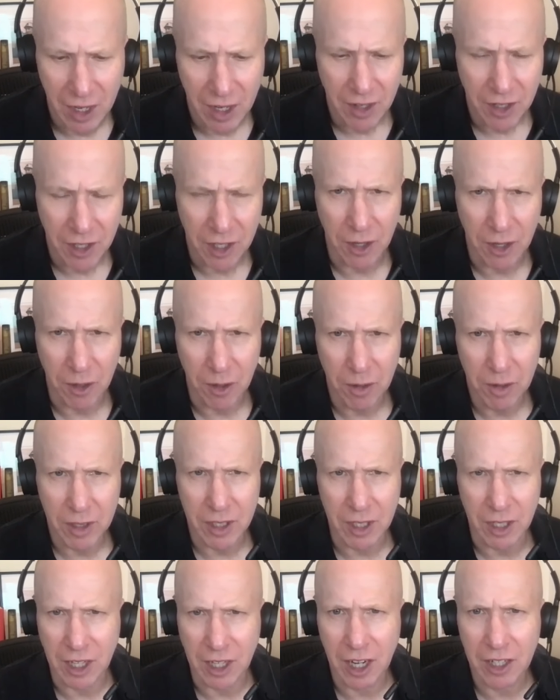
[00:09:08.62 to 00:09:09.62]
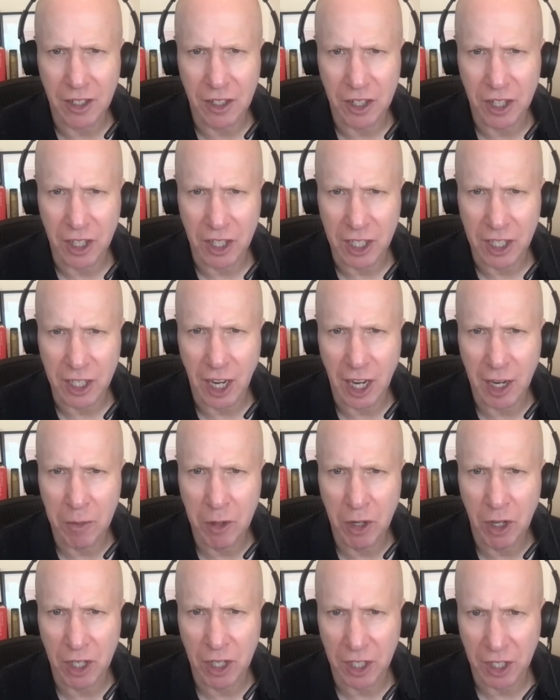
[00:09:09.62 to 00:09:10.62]
you know, the doctors at the time
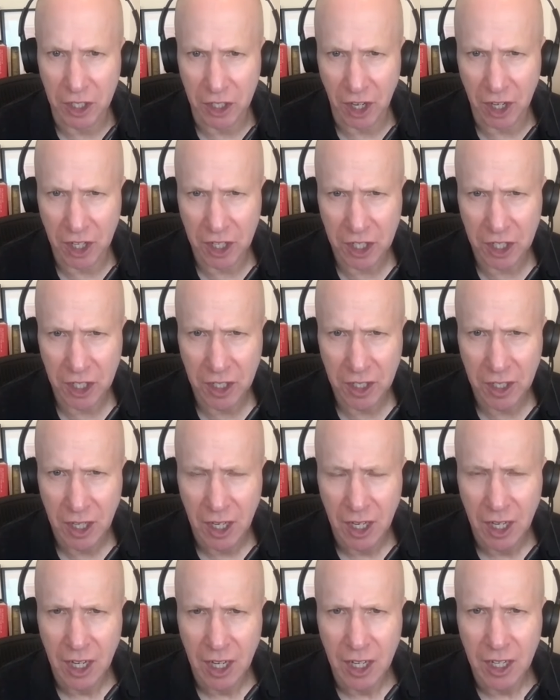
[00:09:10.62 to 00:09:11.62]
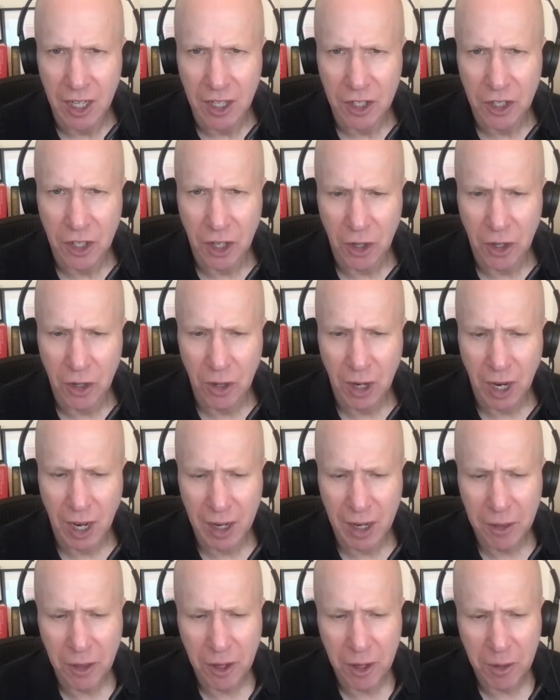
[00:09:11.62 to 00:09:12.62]
called exhaustion. So I
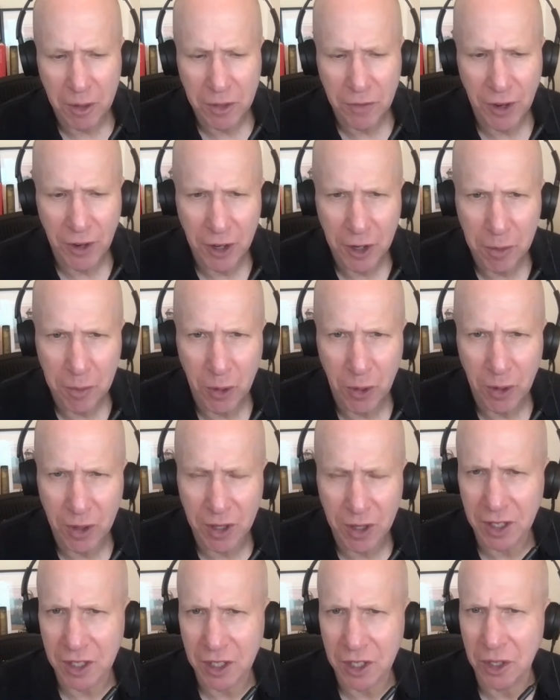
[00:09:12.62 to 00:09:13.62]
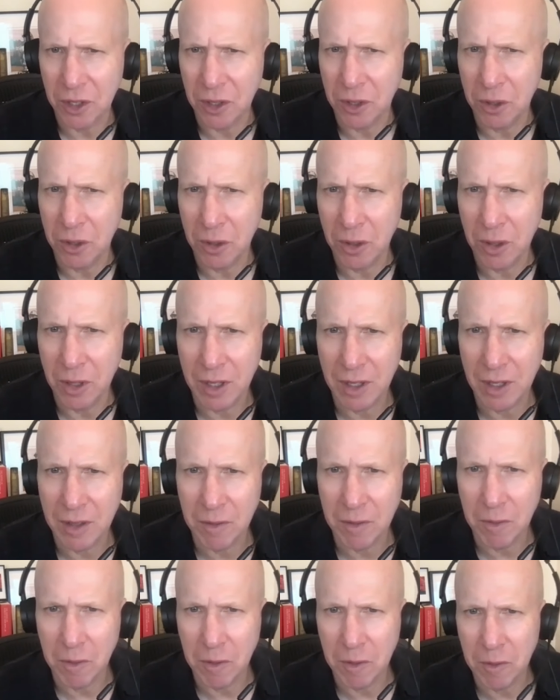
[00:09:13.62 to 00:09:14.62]
thought it was very important to
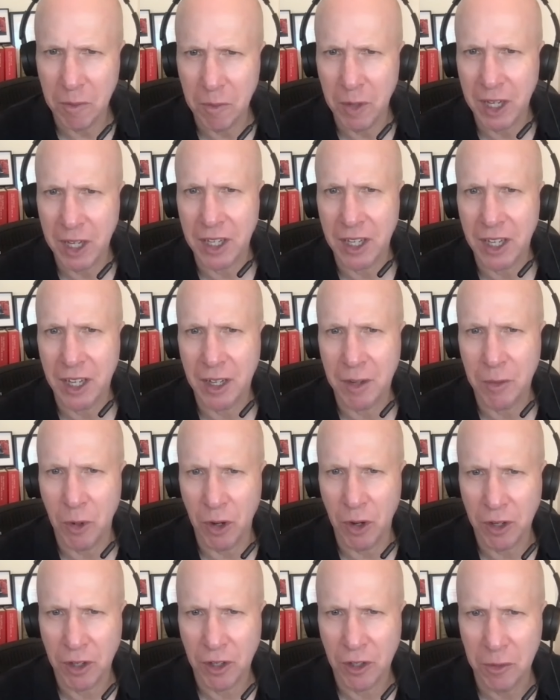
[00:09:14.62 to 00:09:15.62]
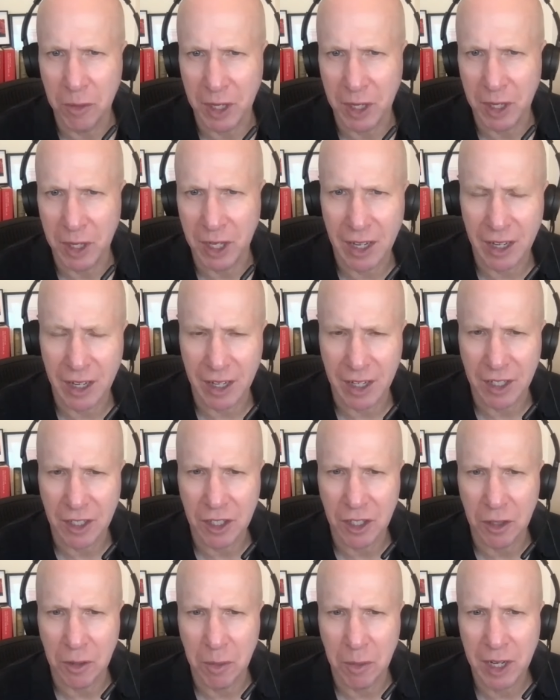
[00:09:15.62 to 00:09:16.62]
make King more human and
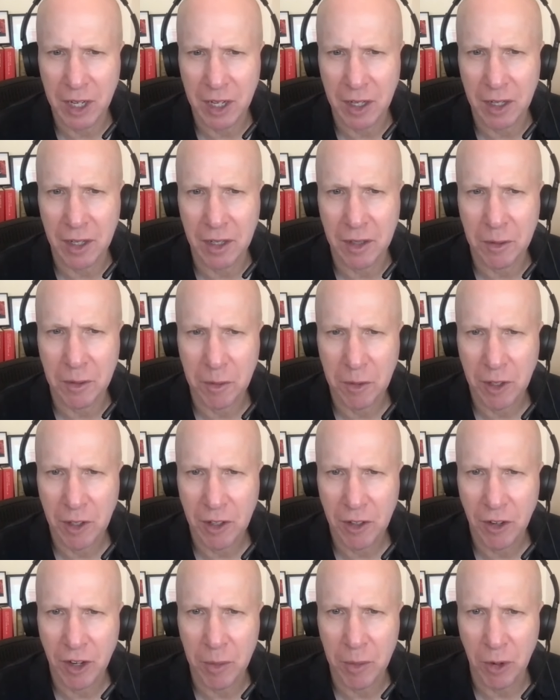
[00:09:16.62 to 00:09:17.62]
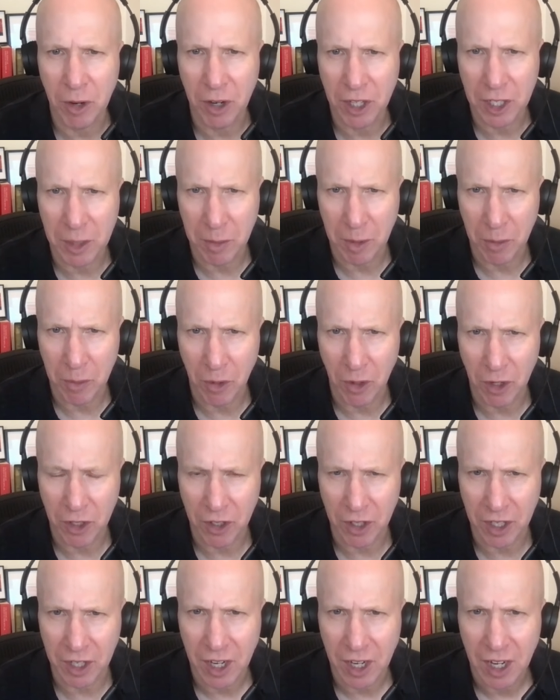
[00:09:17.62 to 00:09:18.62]
to make to create a more intimate portrait